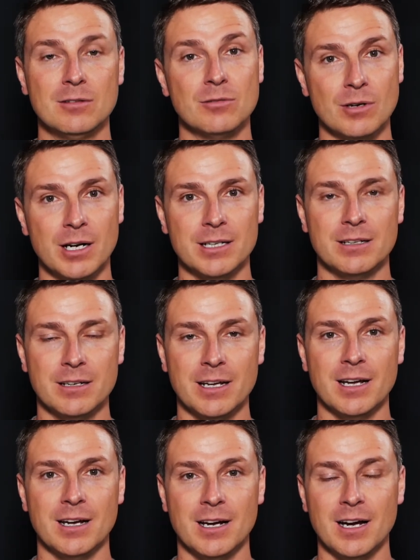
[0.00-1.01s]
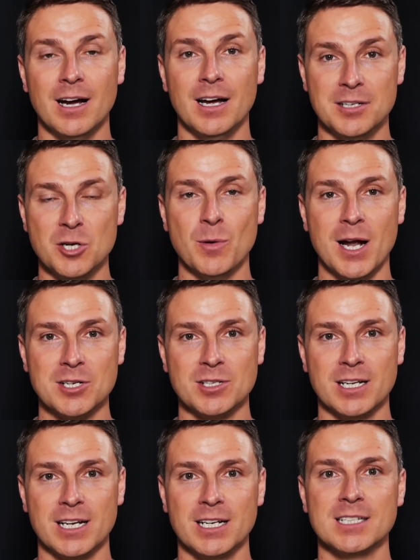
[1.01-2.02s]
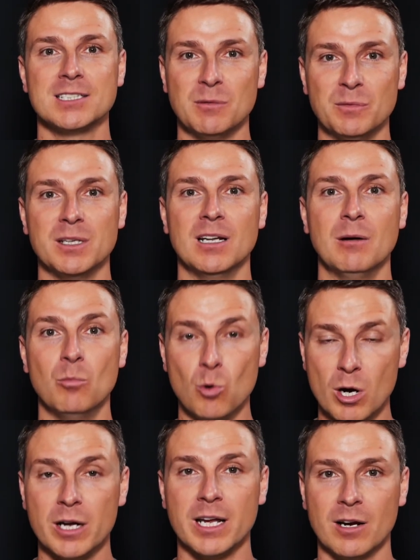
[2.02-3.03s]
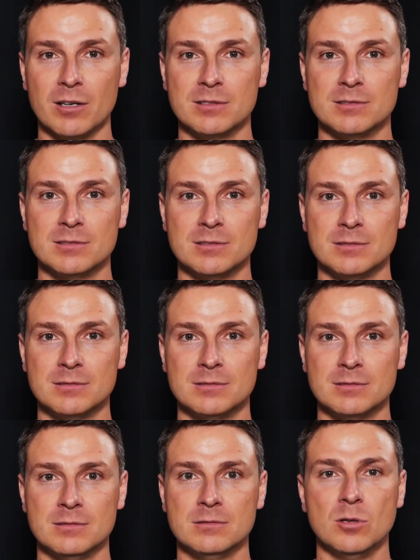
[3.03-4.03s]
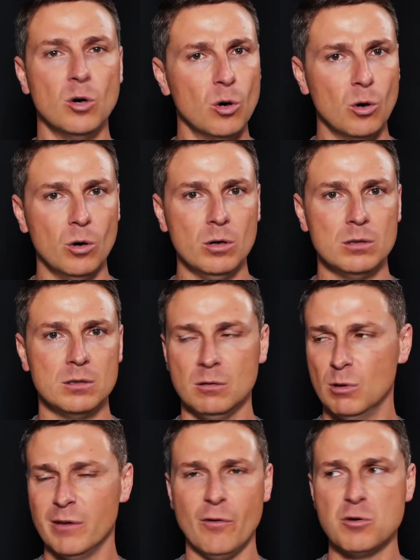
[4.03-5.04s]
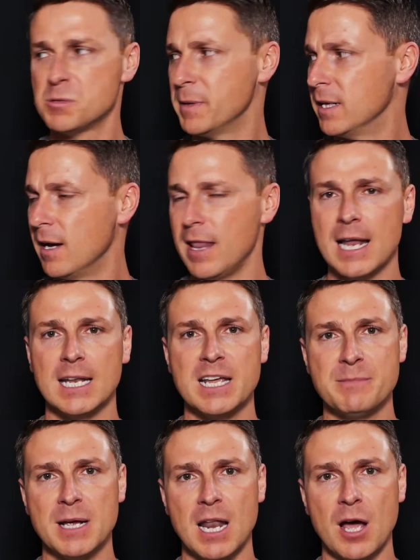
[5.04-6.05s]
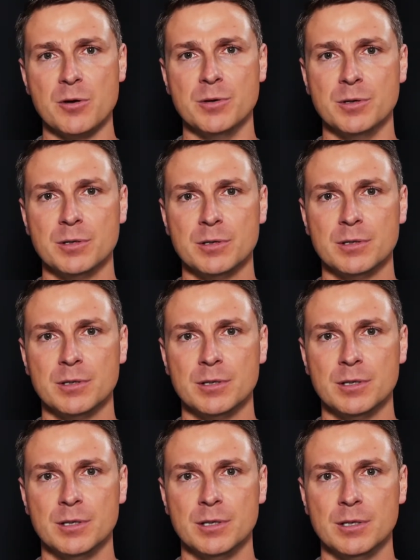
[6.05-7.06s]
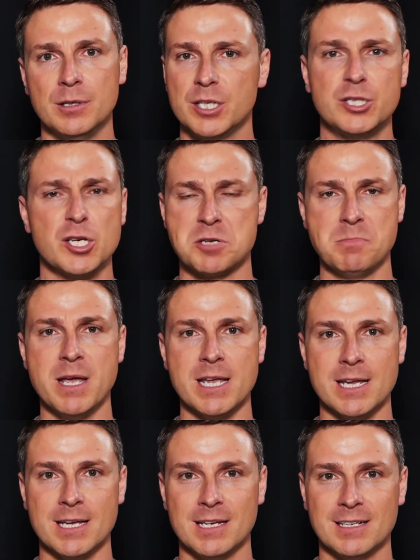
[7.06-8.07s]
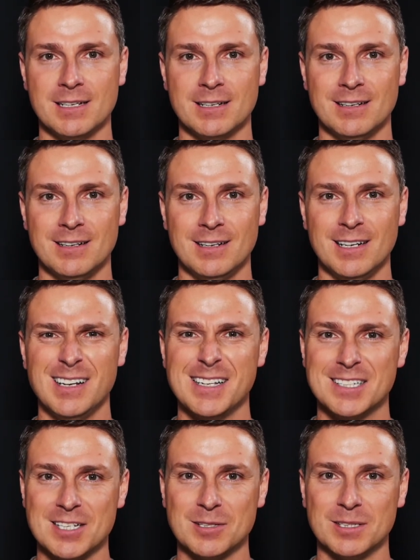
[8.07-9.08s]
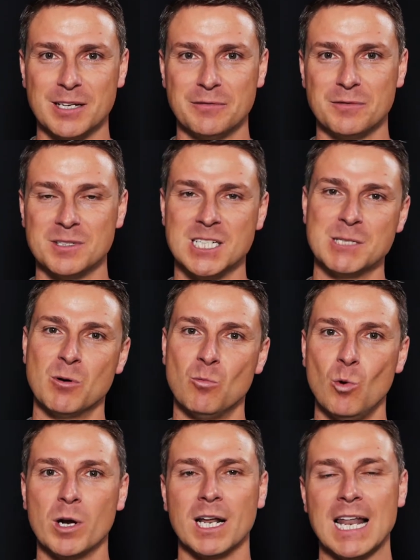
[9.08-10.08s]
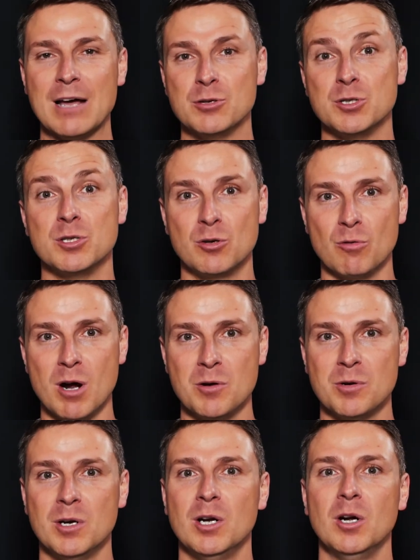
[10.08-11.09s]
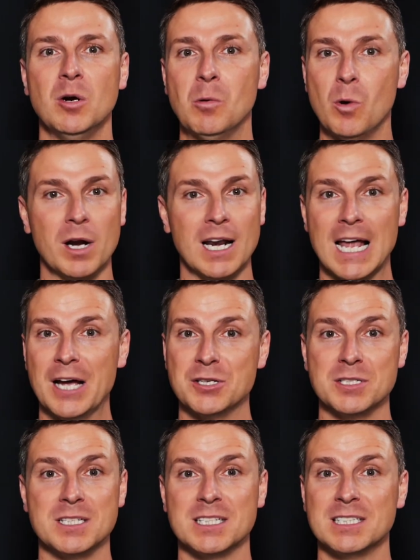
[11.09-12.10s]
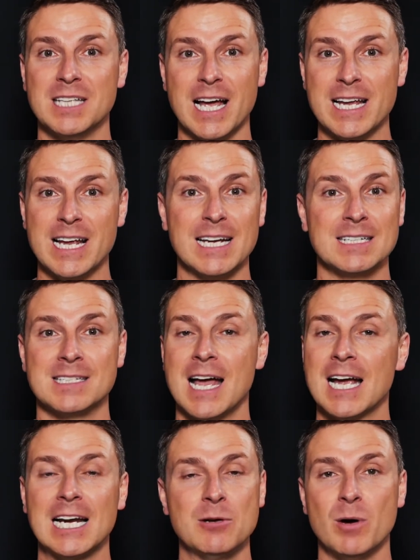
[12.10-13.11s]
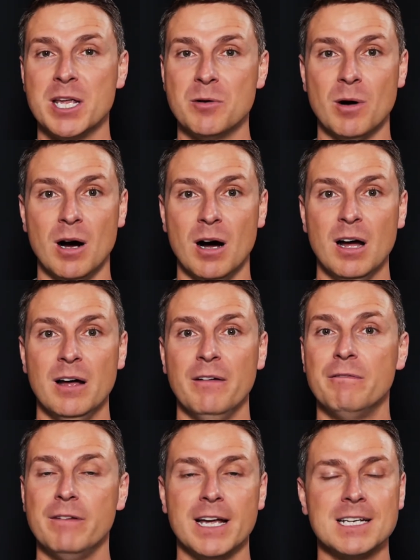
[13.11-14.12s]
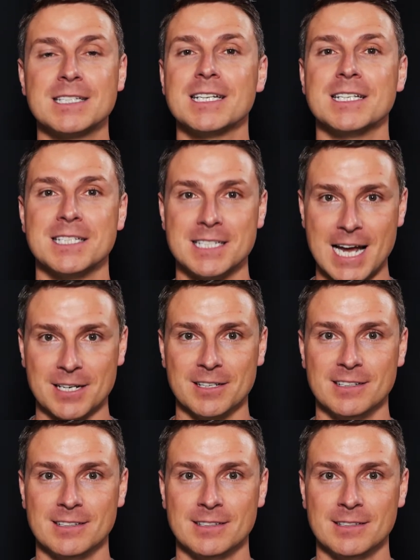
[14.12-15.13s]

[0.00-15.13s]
Right, yeah, I do actually, and it's something I'm working on. Or, well, I've always been like that, leave me alone. It's just me. Subtle differences, but one allows you to grow, one allows you to stay exactly where you are, fixed and stagnant.